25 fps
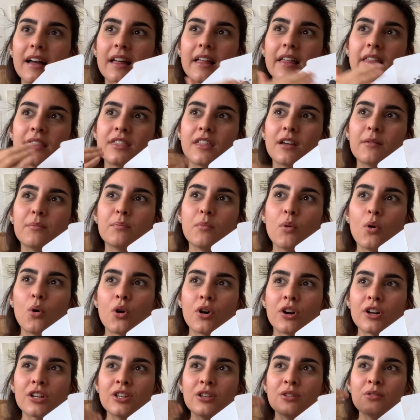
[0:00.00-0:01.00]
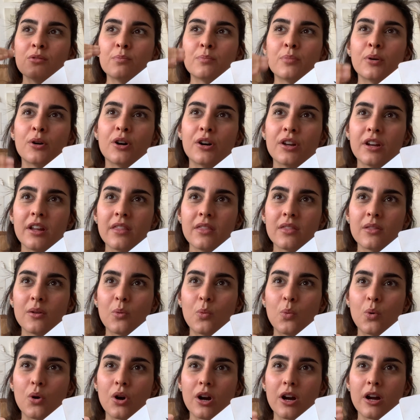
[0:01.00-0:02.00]
the more you put in the
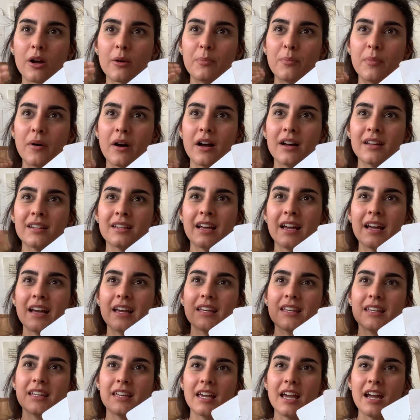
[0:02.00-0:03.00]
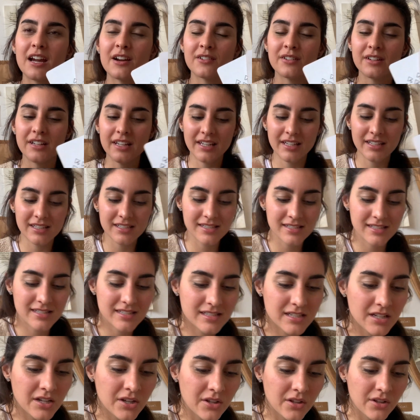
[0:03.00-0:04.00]
work, but carry
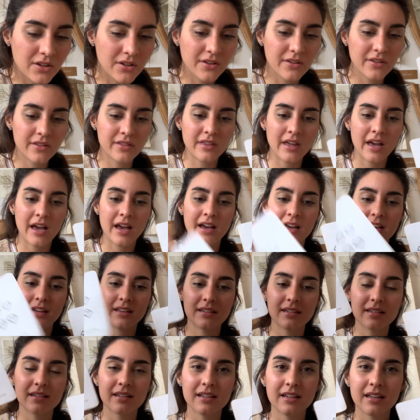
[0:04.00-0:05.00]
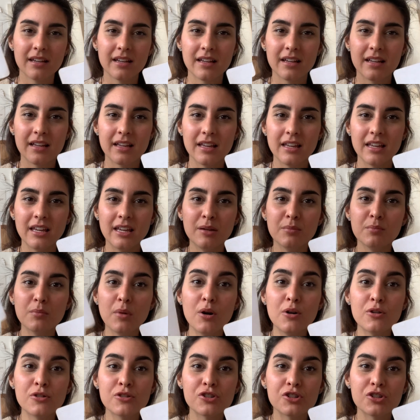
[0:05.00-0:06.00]
still that
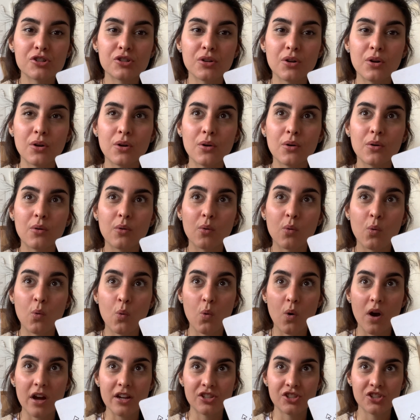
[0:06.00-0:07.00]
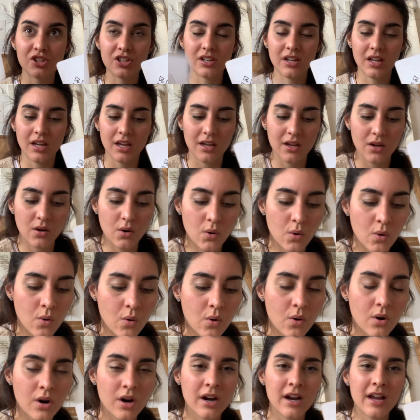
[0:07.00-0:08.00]
emotional questioning
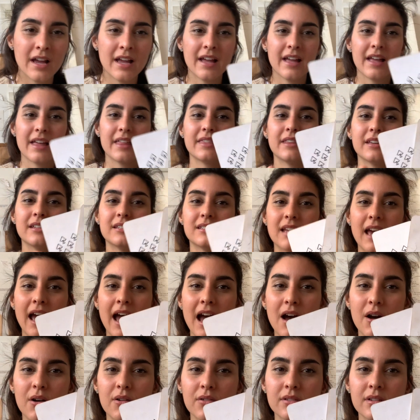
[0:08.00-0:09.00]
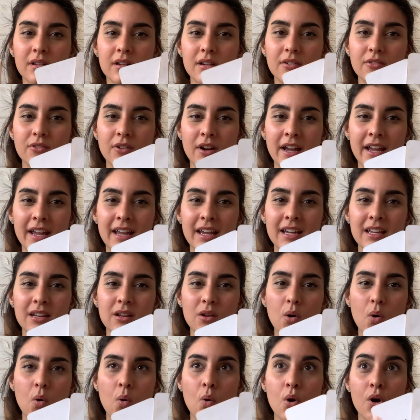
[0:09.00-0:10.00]
or the doubt,
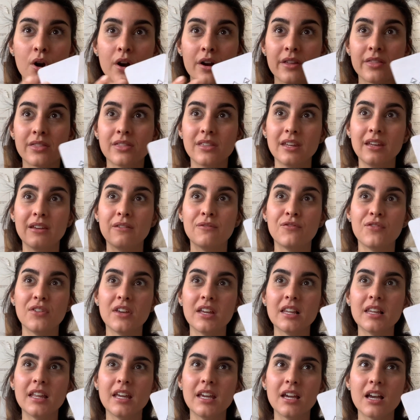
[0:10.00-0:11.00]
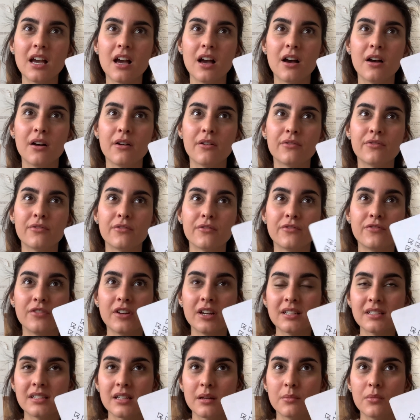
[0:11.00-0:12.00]
right? Or the feeling of
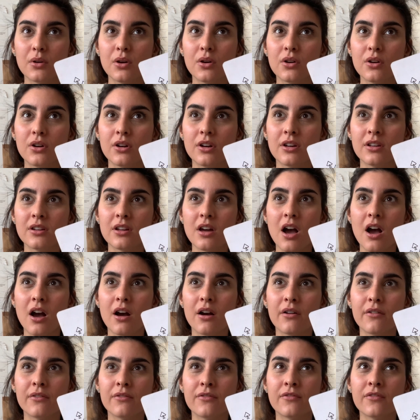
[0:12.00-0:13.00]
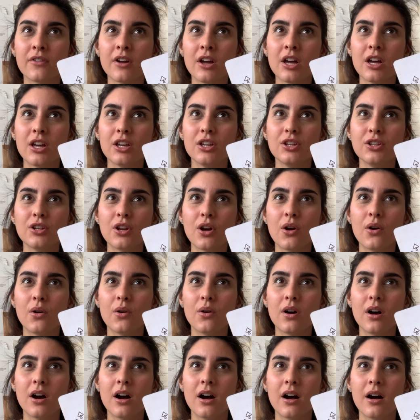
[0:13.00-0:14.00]
victimhood of, you
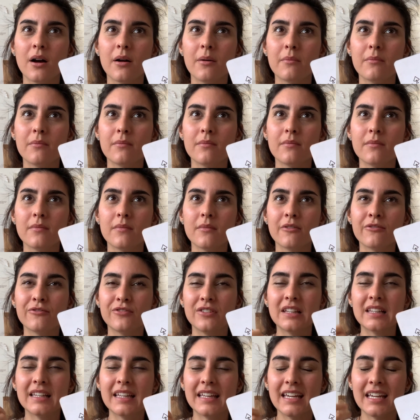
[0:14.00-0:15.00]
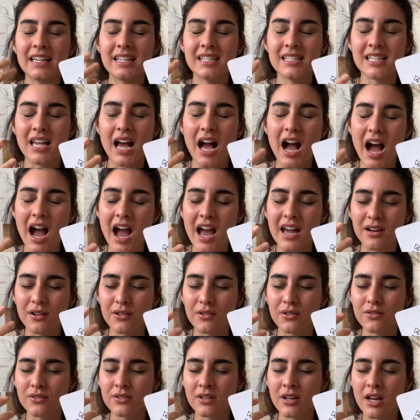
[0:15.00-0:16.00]
know, feeling
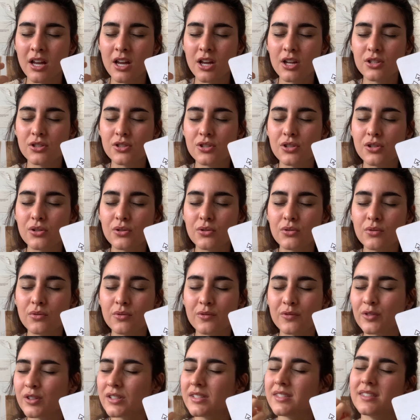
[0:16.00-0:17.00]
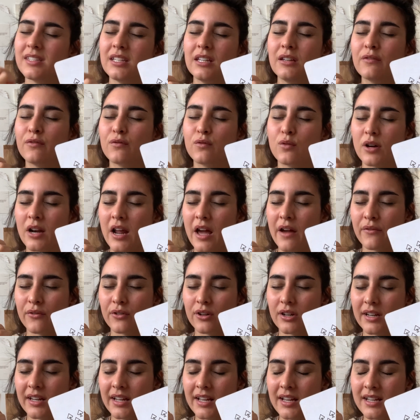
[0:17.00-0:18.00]
entitled to receive
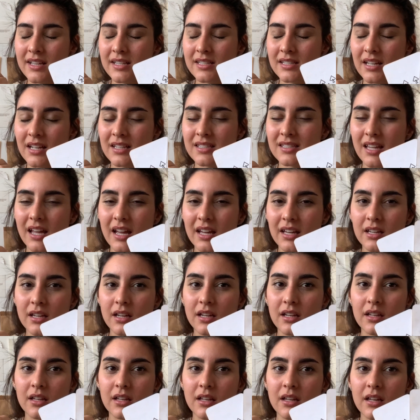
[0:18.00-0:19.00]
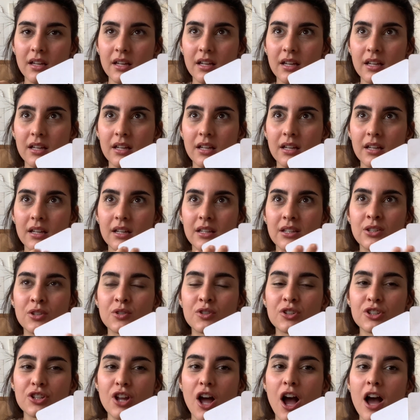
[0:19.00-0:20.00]
whatever it is, it's like
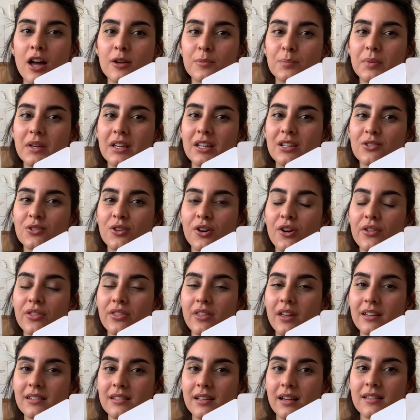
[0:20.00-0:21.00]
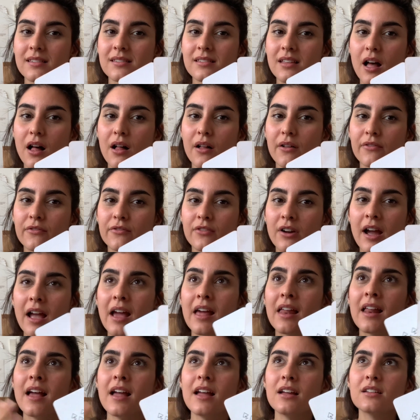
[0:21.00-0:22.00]
you're not being your authentic self,
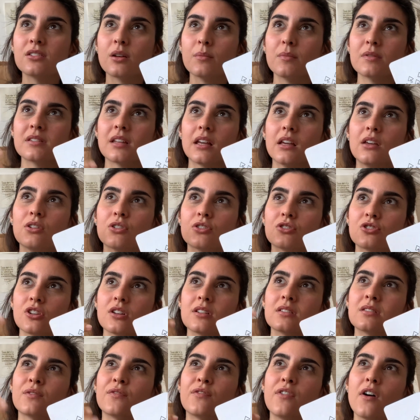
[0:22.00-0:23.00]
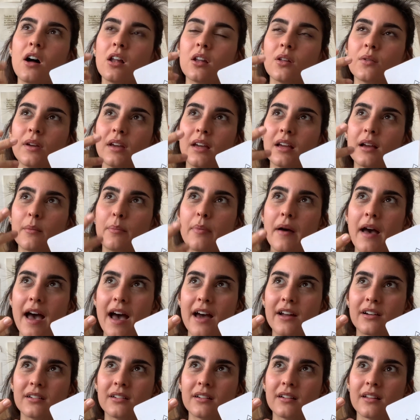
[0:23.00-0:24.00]
right? It's almost like you're just following a
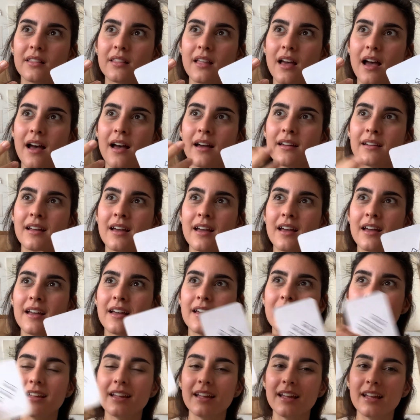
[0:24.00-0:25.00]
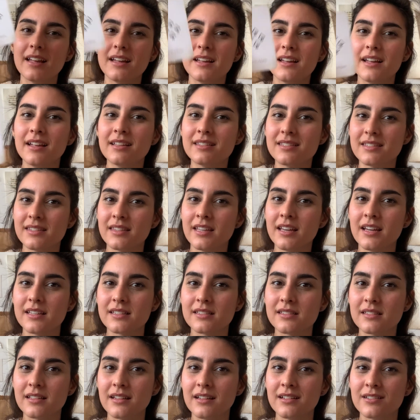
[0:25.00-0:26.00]
pattern that it's
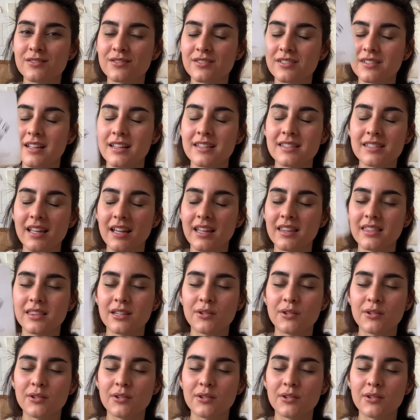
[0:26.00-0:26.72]
this, it's like